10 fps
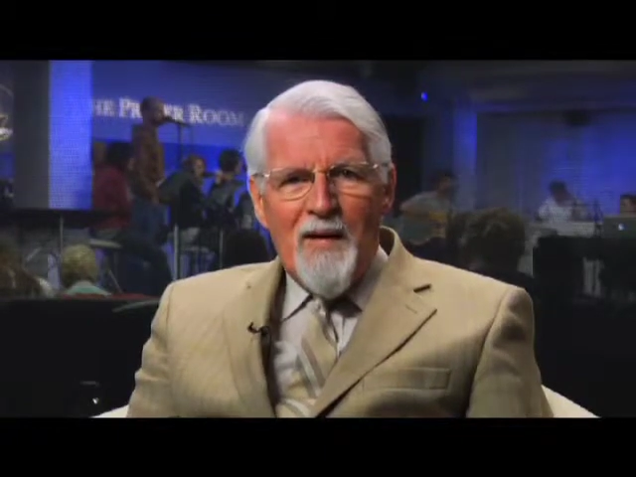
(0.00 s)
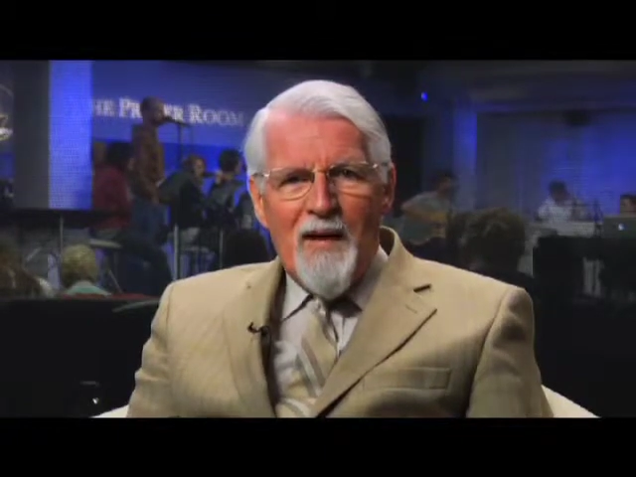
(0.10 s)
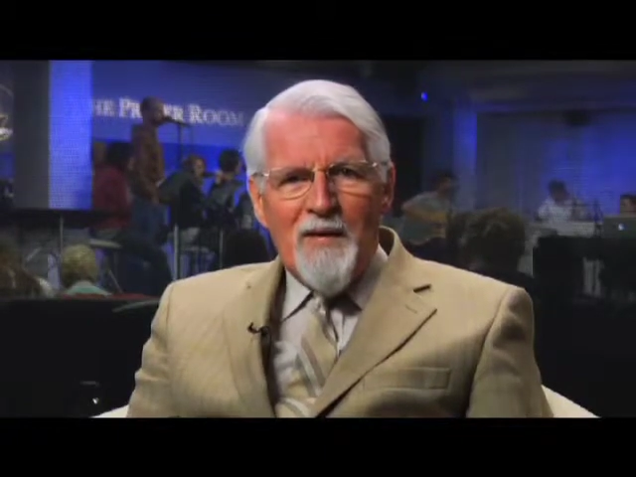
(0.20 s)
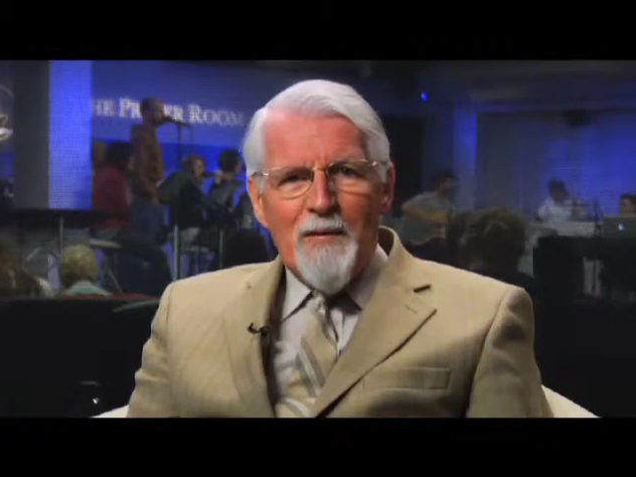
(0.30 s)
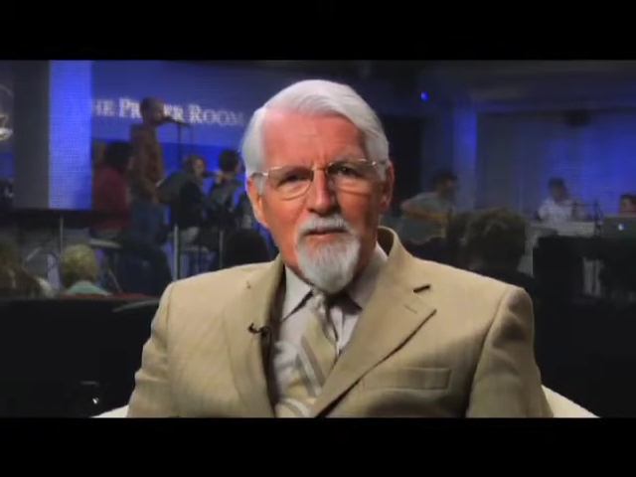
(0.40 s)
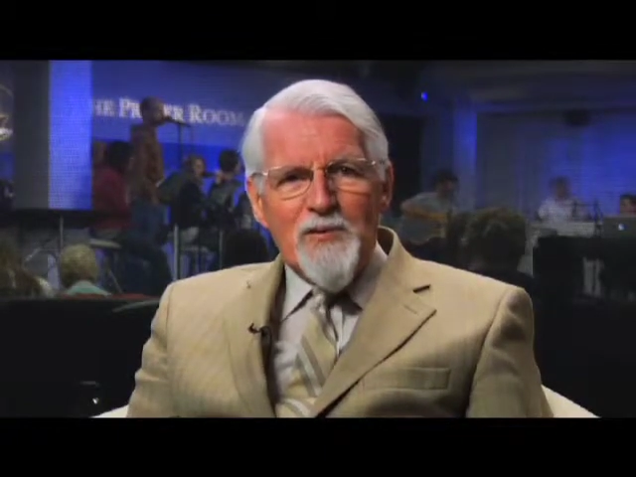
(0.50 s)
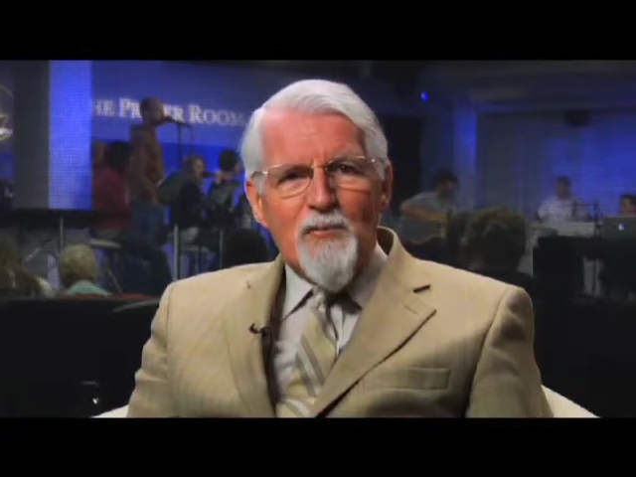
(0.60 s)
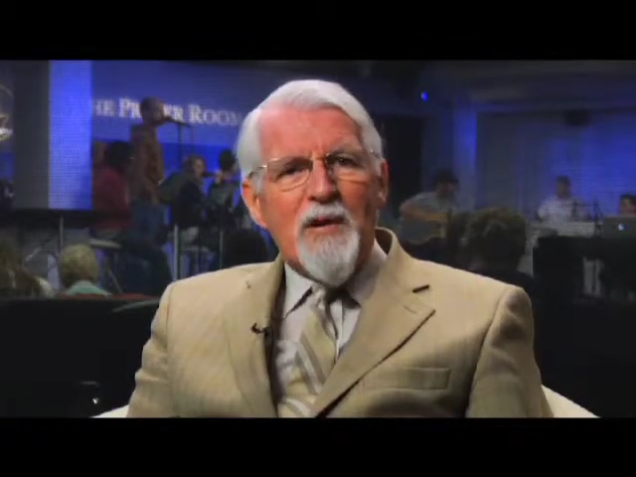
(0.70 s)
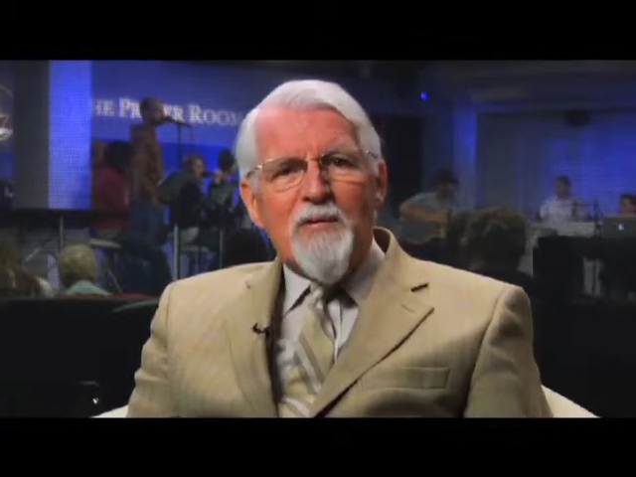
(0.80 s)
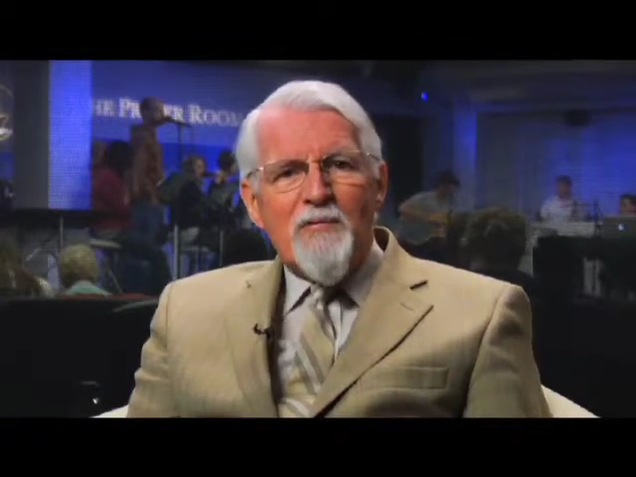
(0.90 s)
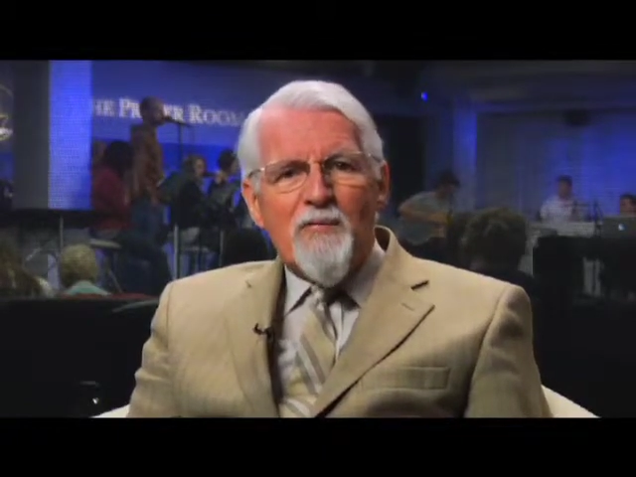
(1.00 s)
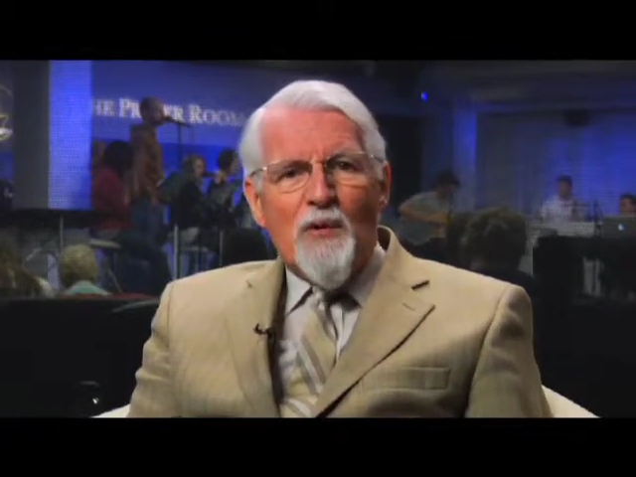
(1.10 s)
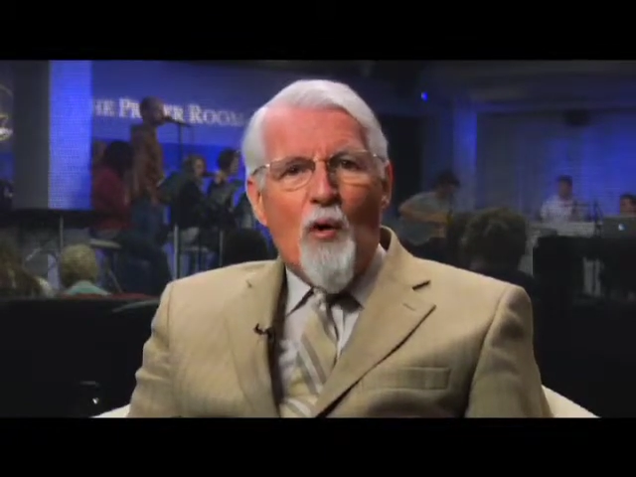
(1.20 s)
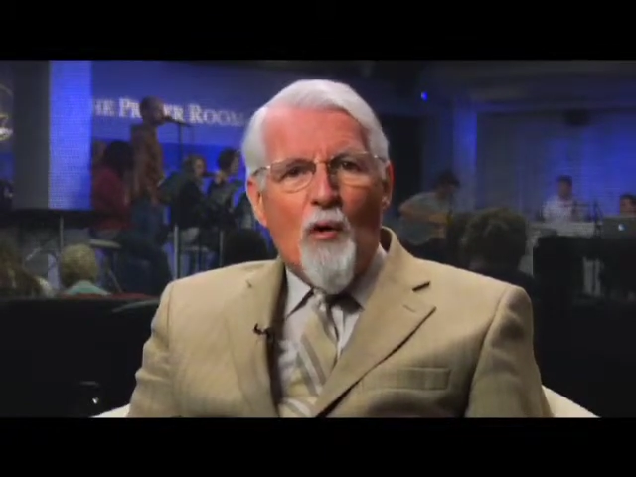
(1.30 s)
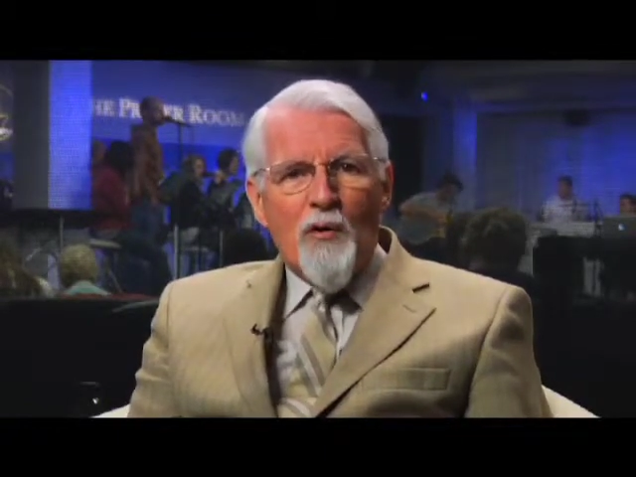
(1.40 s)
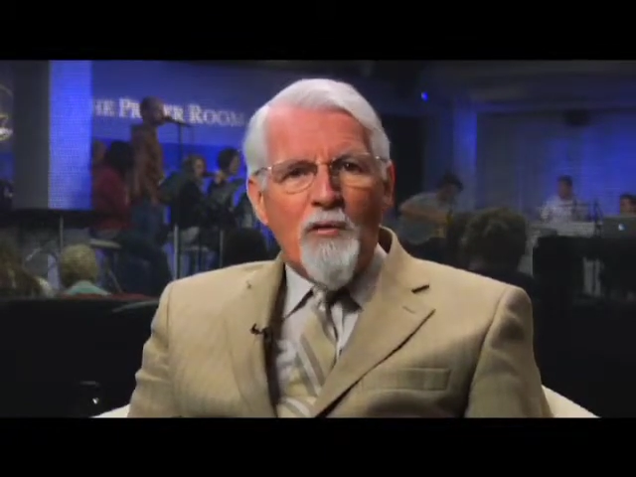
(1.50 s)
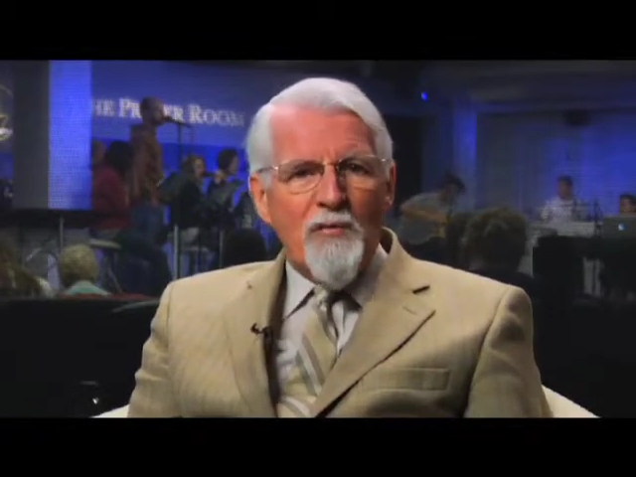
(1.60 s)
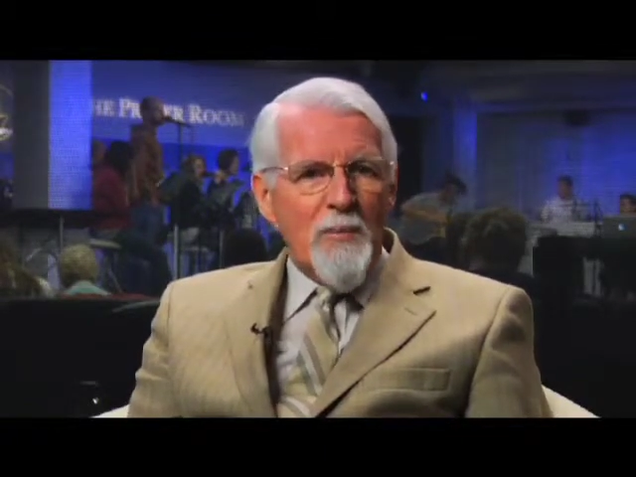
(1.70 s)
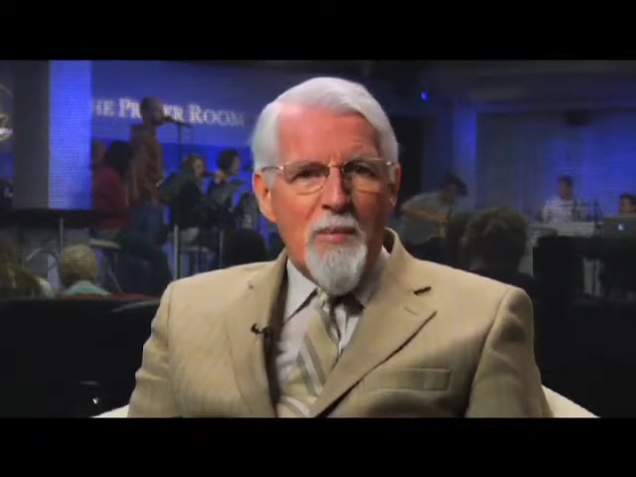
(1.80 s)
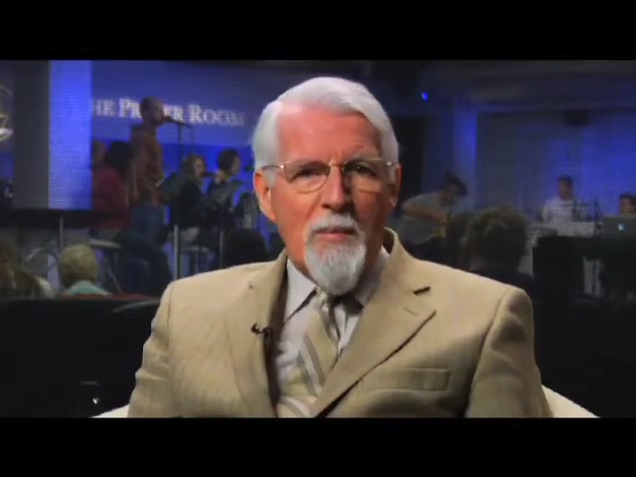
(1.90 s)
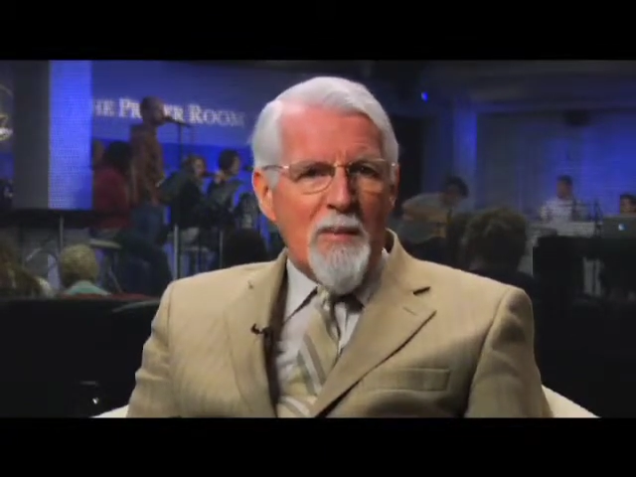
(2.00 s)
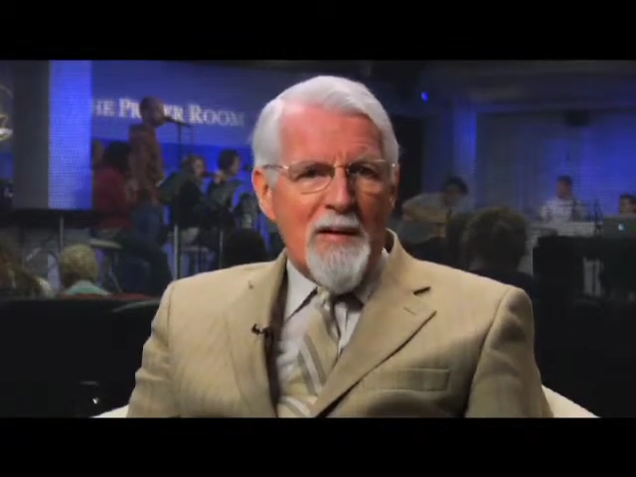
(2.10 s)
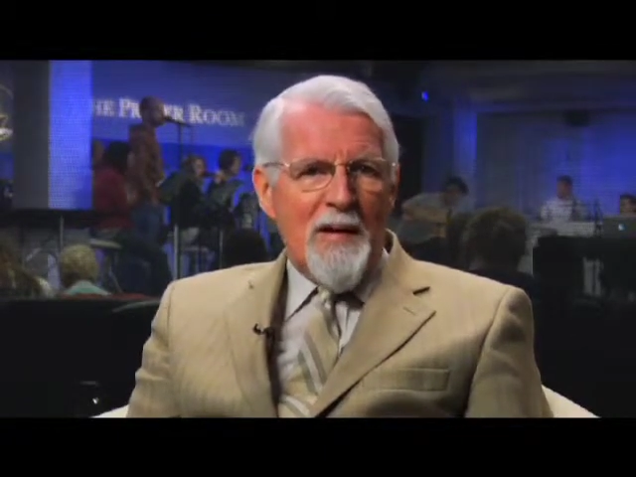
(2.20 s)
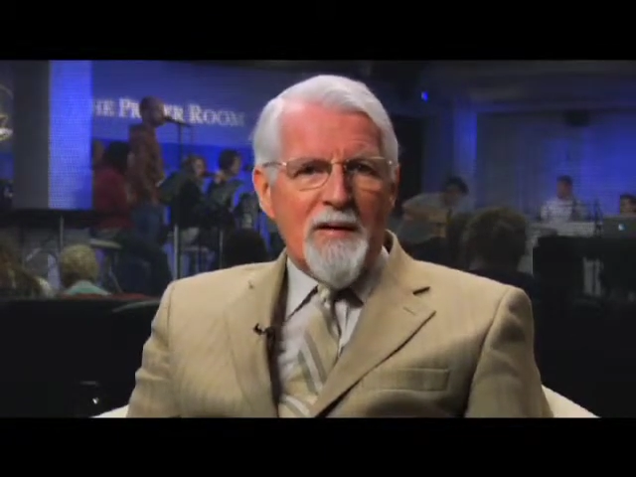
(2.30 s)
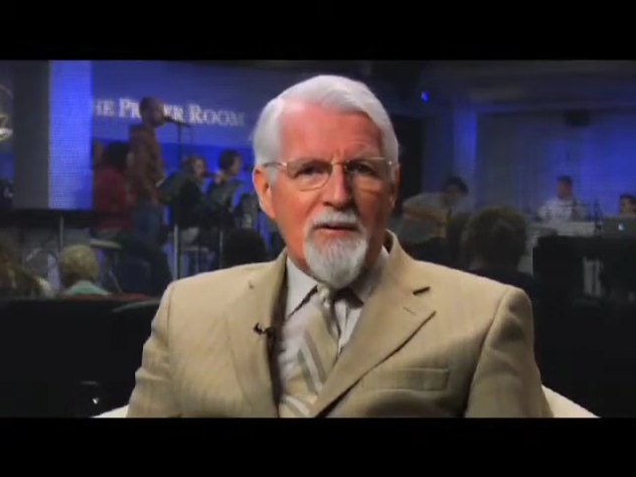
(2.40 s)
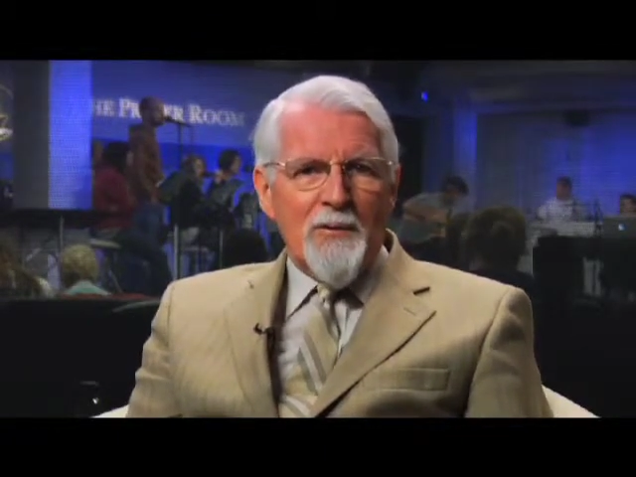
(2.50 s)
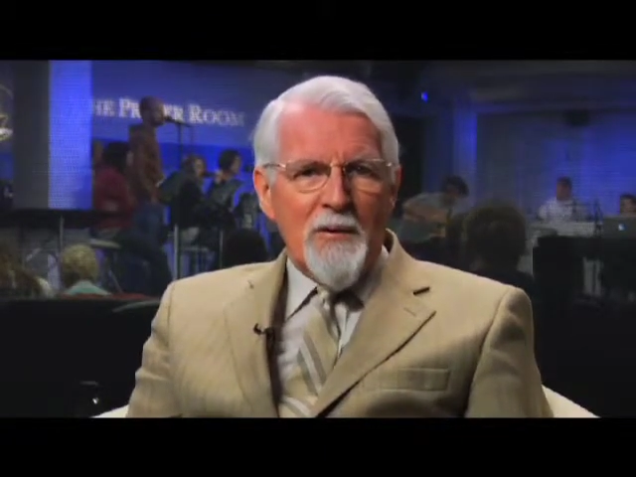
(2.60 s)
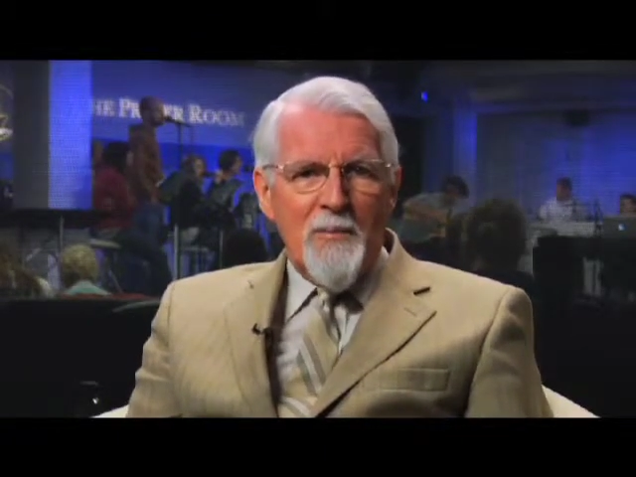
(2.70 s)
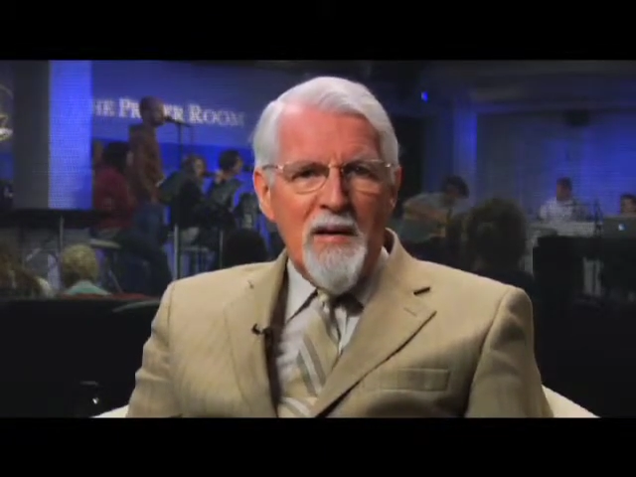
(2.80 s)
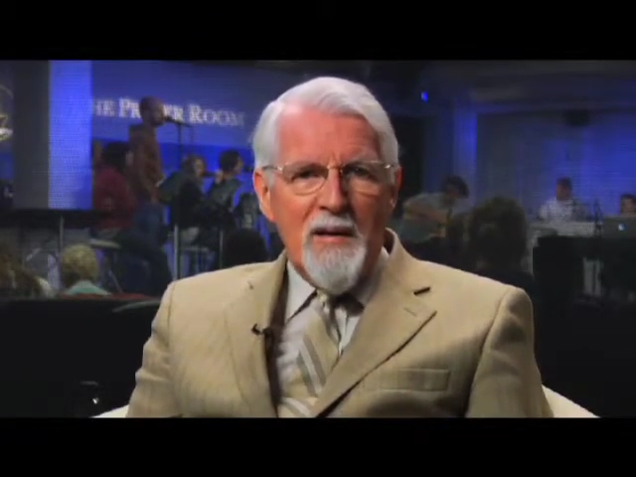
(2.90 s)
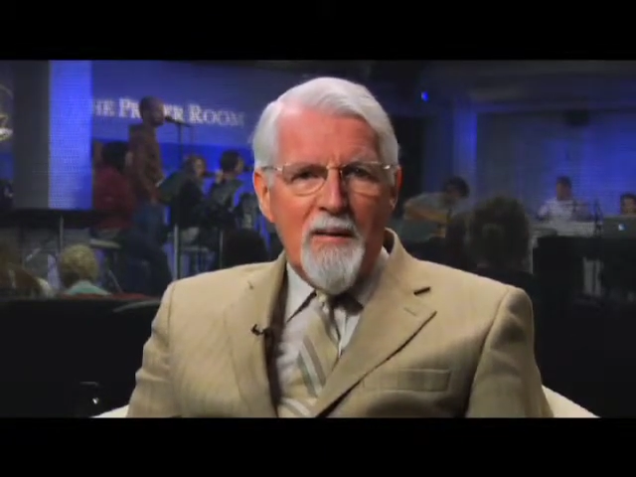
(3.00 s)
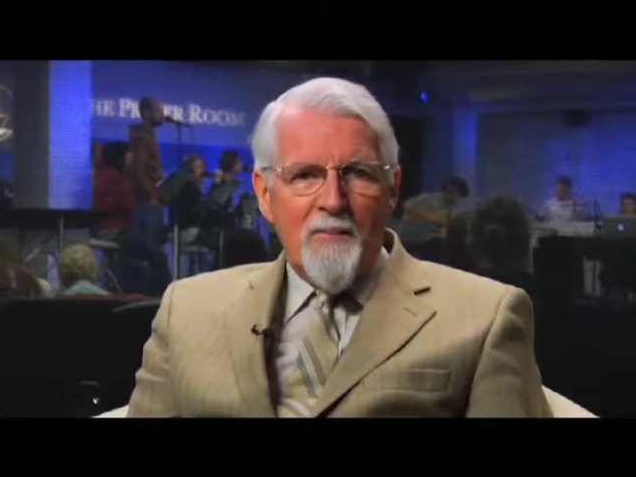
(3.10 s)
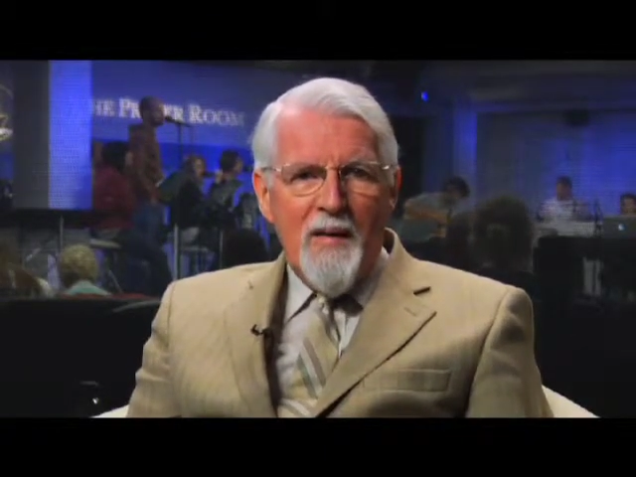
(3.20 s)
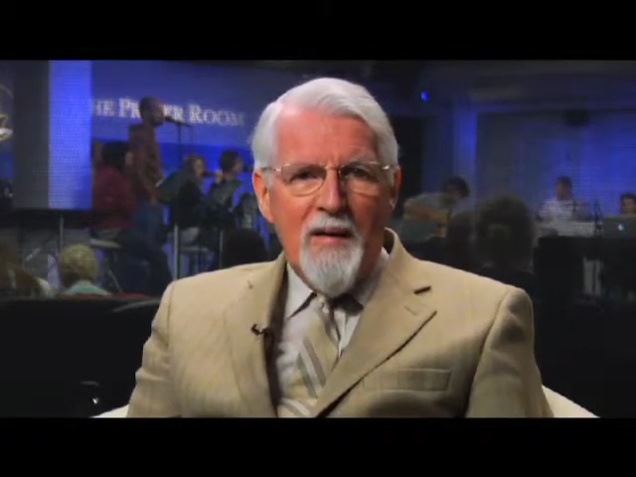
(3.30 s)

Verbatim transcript: And it was written for ordinary people like you and me.